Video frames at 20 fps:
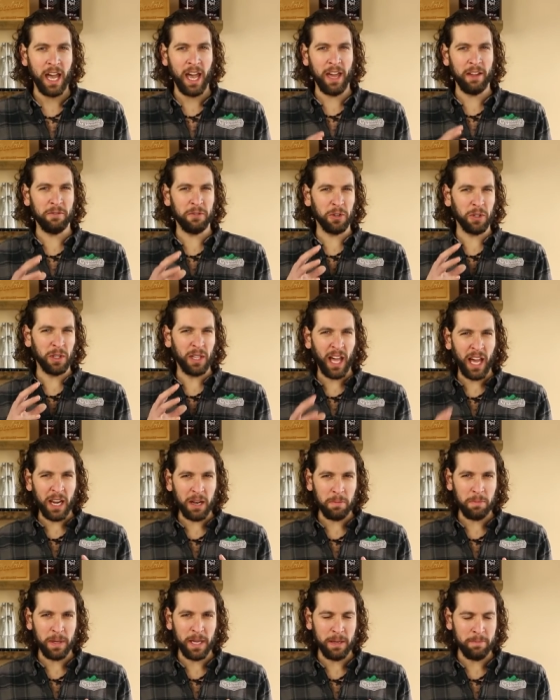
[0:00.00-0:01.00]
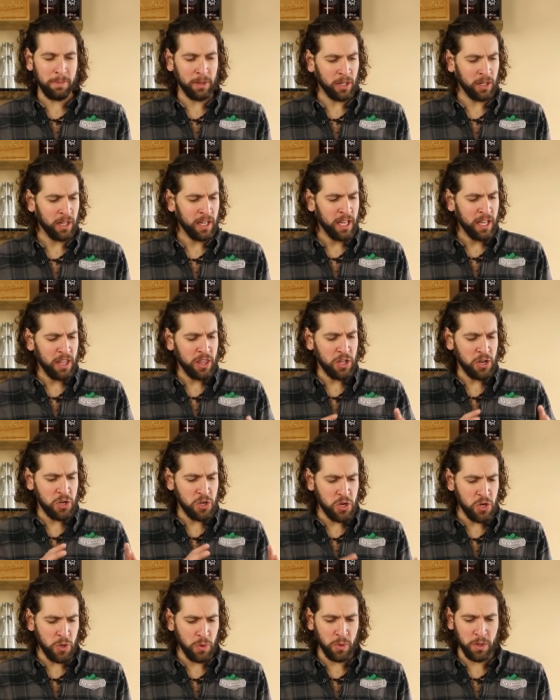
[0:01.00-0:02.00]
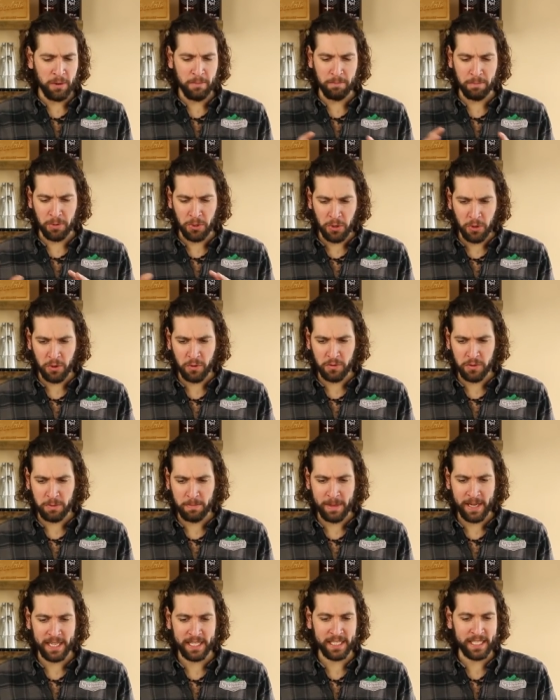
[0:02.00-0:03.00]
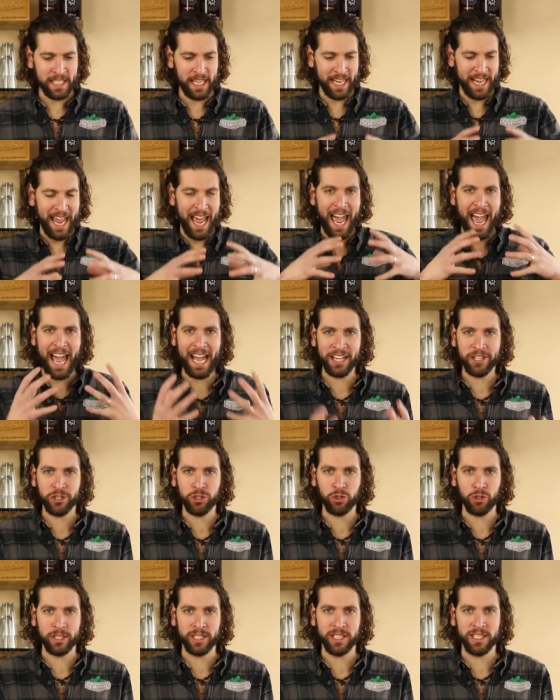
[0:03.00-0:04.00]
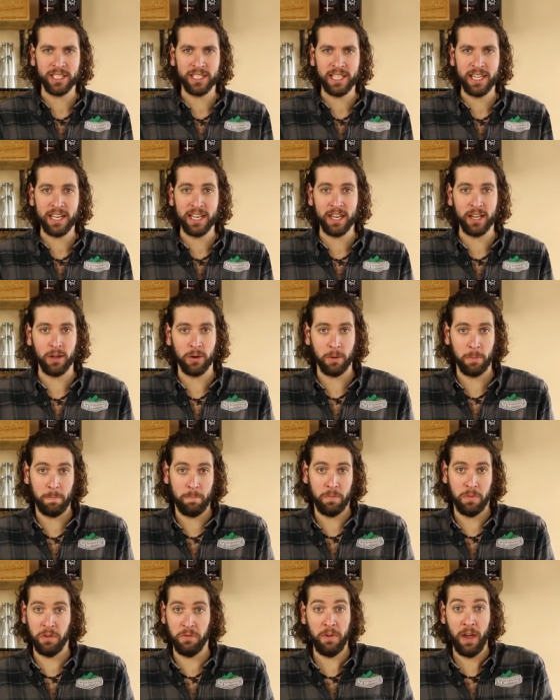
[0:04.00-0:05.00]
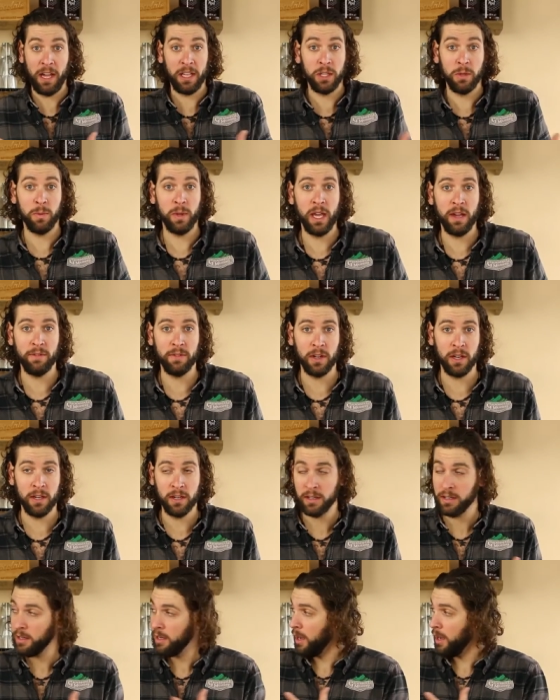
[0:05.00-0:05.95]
And for a lot of people, the new and improved means like extra seating or the fact that we have a,